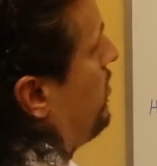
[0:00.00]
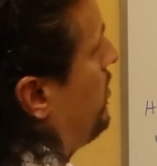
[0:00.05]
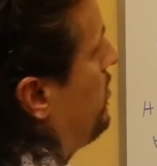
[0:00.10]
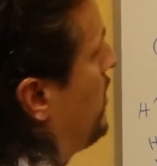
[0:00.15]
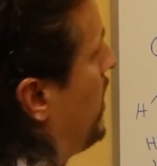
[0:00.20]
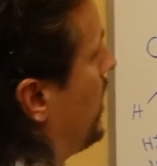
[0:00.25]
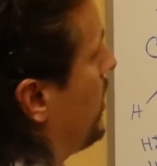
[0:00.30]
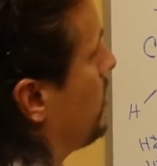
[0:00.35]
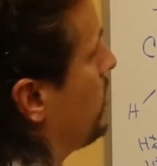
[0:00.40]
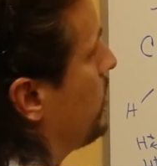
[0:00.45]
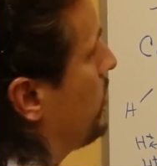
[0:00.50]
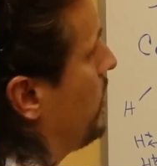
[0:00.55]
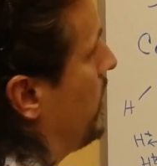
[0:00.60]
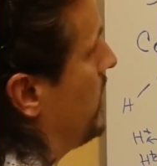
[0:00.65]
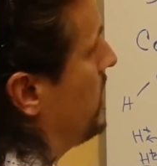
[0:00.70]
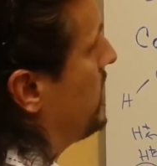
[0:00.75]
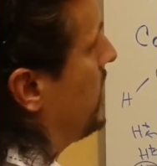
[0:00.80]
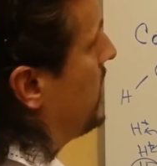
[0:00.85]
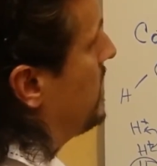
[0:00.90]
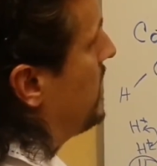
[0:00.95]

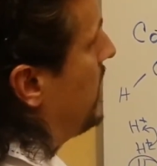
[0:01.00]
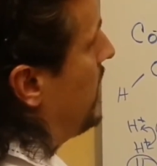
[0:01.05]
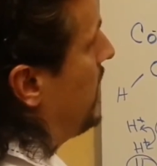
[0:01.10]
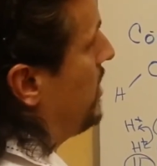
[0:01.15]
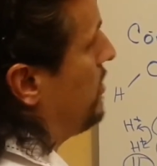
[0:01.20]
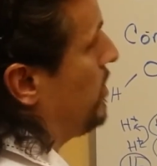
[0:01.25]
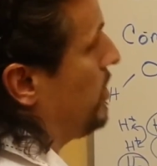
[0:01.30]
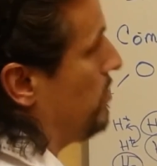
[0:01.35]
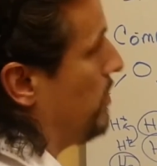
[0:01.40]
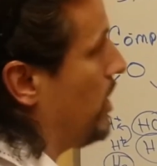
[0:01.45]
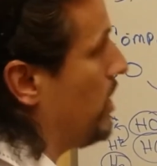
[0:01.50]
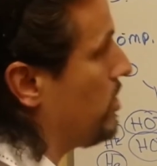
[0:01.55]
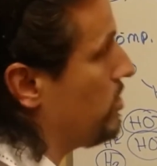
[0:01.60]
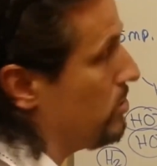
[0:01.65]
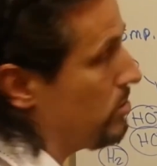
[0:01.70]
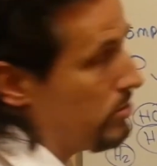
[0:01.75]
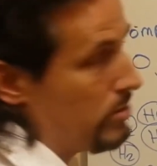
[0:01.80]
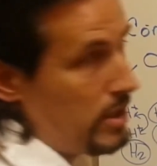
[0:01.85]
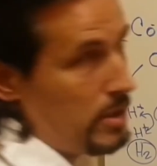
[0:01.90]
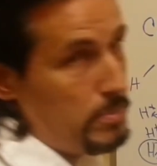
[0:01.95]
medical-grade titanium and
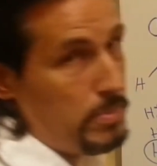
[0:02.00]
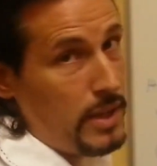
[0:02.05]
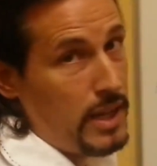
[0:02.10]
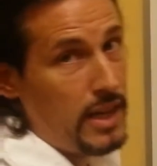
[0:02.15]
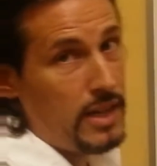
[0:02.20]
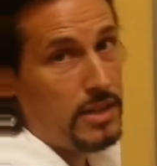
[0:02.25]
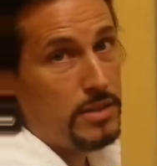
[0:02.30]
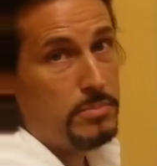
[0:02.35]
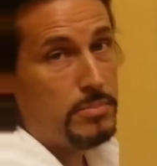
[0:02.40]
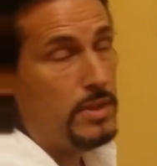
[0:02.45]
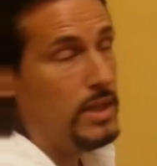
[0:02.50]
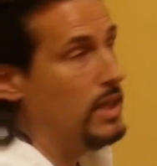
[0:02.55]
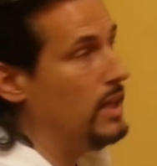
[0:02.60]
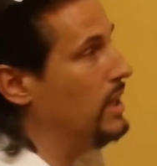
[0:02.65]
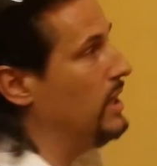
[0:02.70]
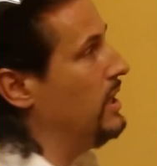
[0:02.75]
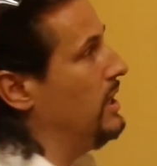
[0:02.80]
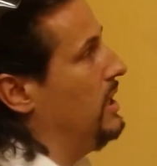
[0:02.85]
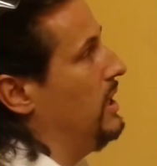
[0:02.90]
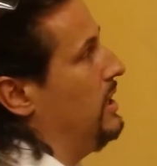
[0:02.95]
medical-grade platinum
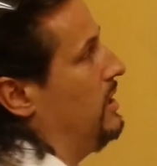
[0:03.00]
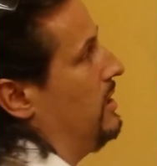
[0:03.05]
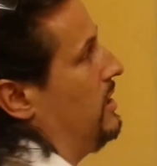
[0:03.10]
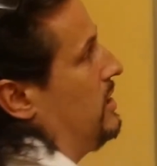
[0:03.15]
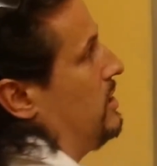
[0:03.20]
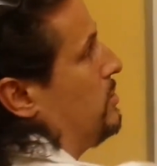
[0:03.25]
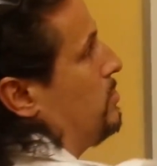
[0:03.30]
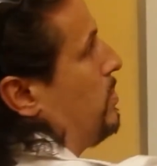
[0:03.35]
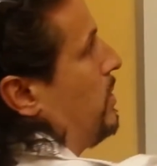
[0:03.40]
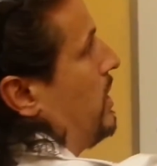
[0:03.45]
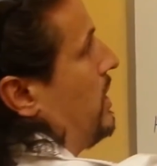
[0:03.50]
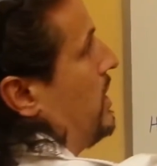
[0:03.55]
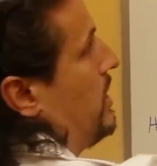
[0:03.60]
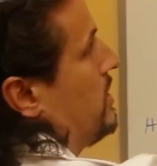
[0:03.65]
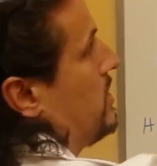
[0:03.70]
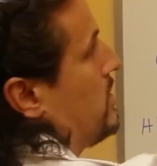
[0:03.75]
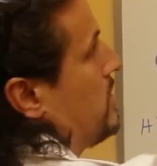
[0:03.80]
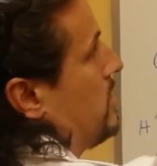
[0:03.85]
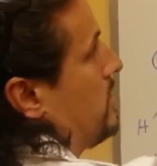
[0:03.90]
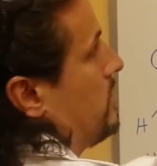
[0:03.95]
in these
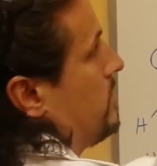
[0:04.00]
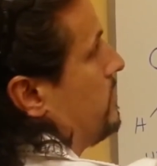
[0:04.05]
plates.